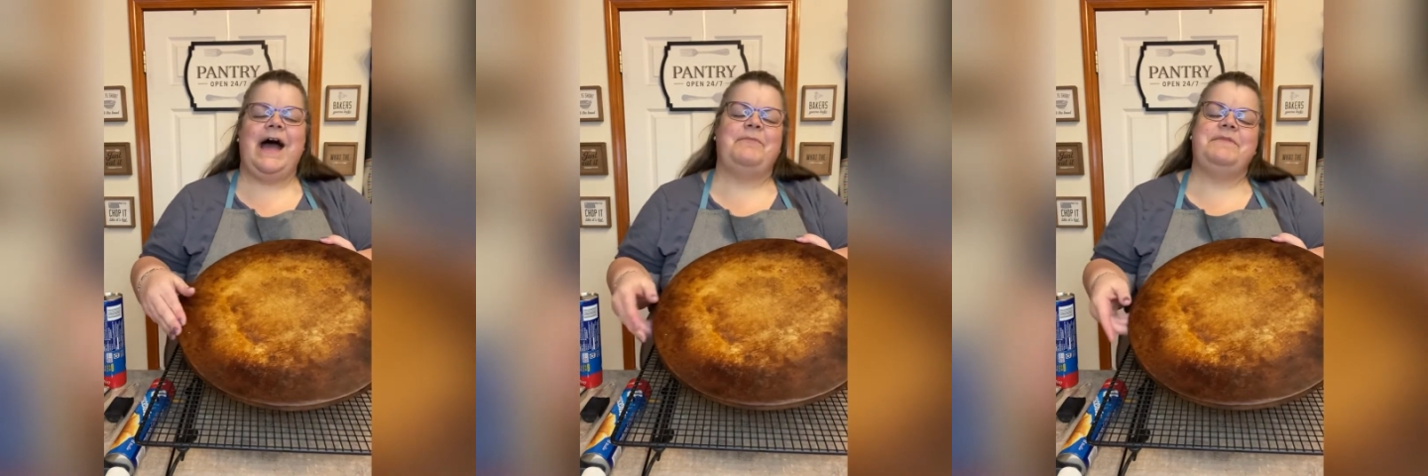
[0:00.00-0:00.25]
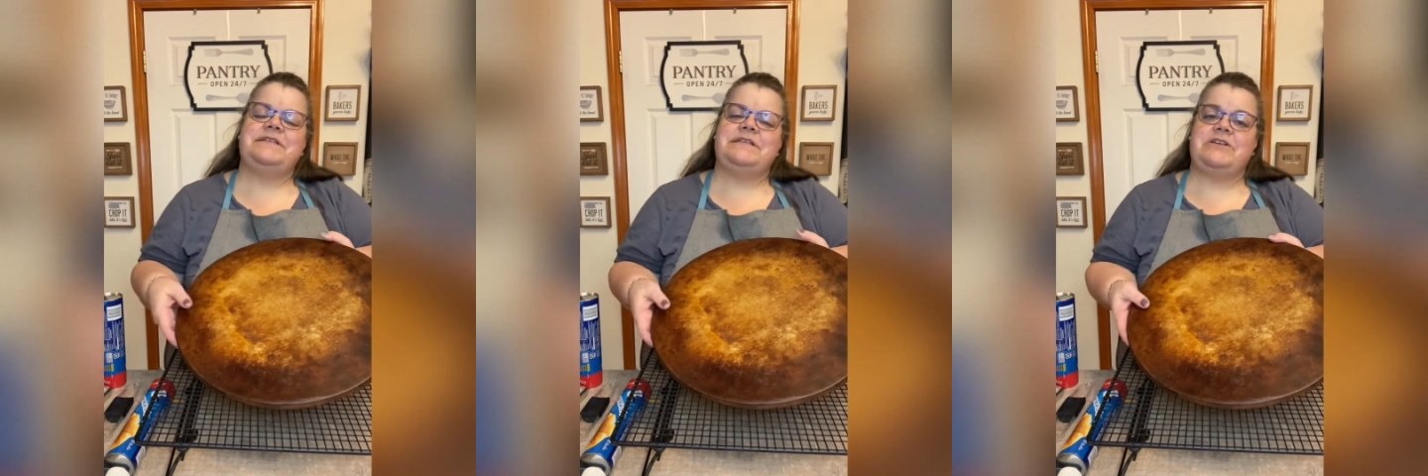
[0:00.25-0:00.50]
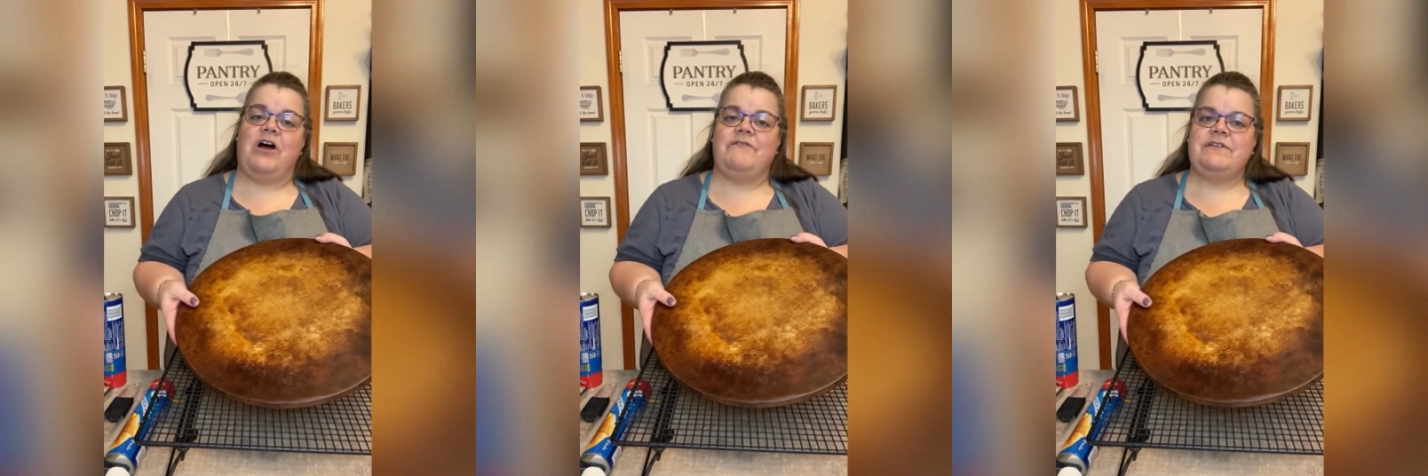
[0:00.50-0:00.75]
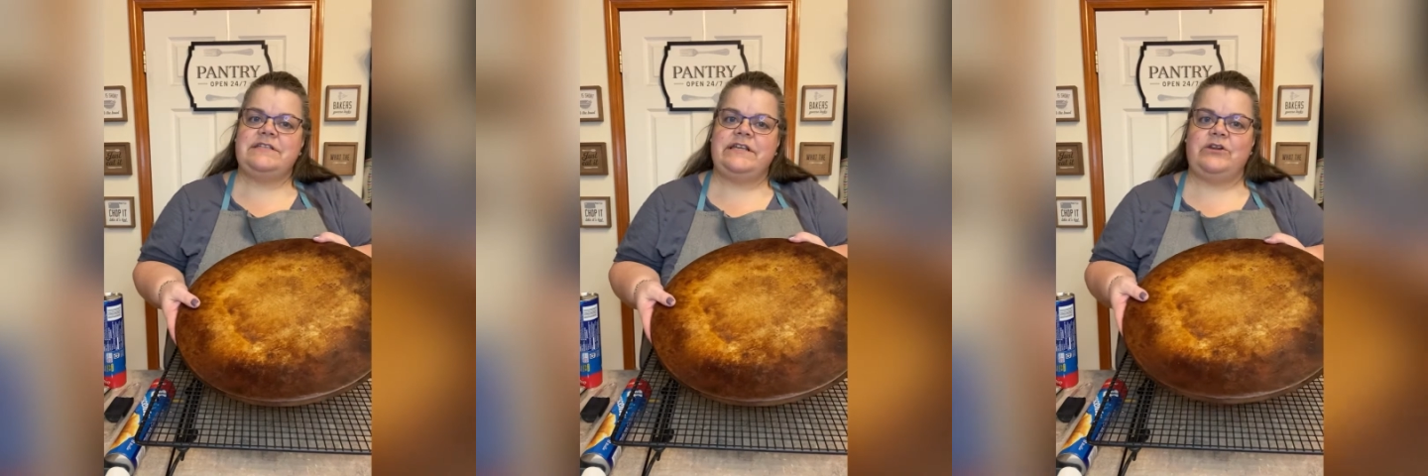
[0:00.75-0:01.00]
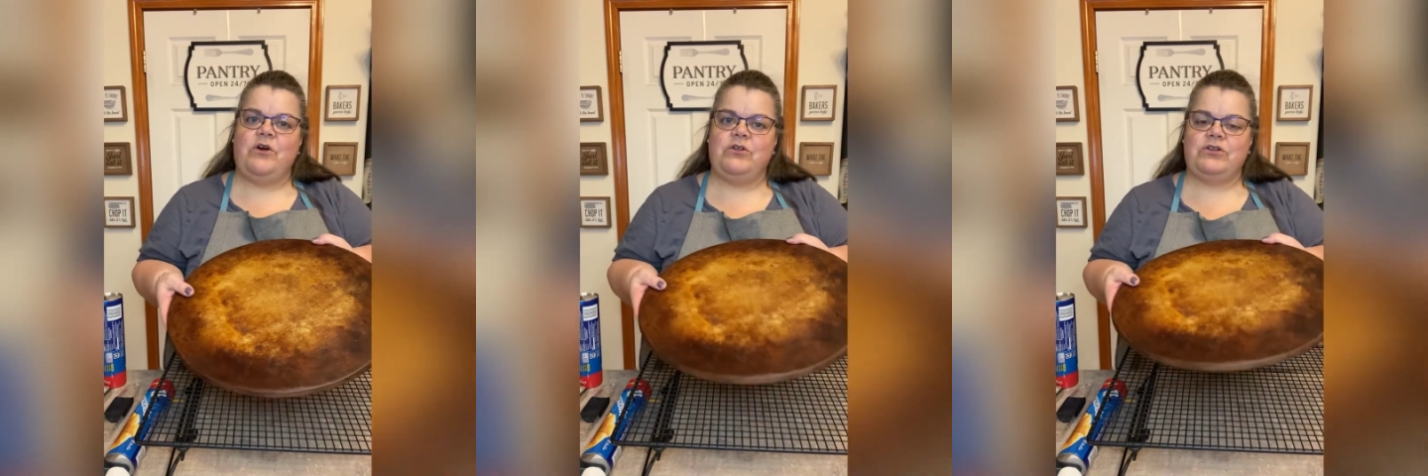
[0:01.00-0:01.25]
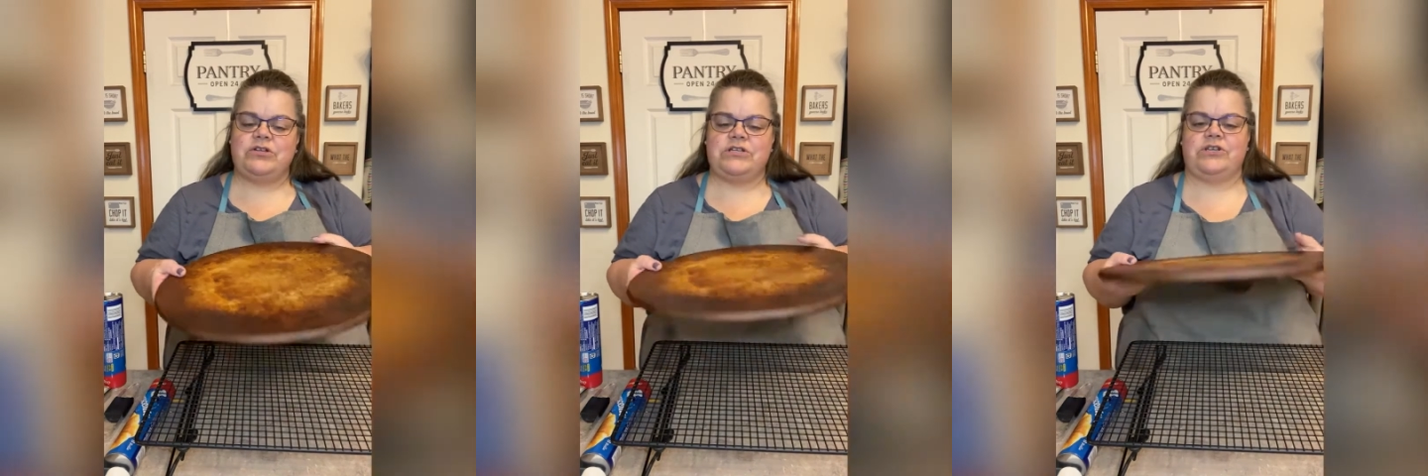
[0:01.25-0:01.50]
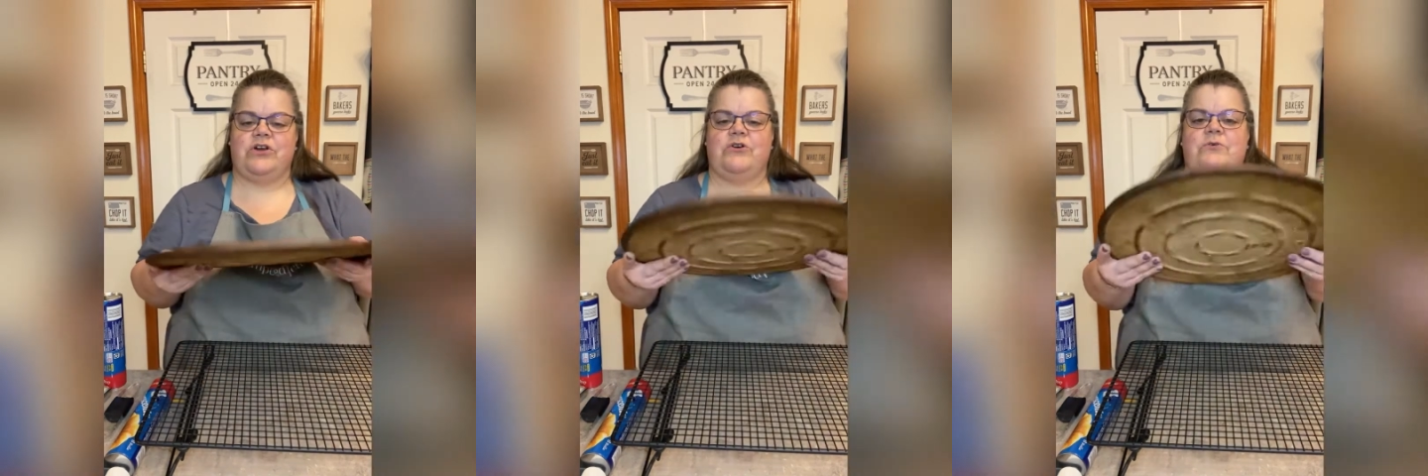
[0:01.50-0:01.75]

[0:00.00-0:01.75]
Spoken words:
This is obviously an older stone.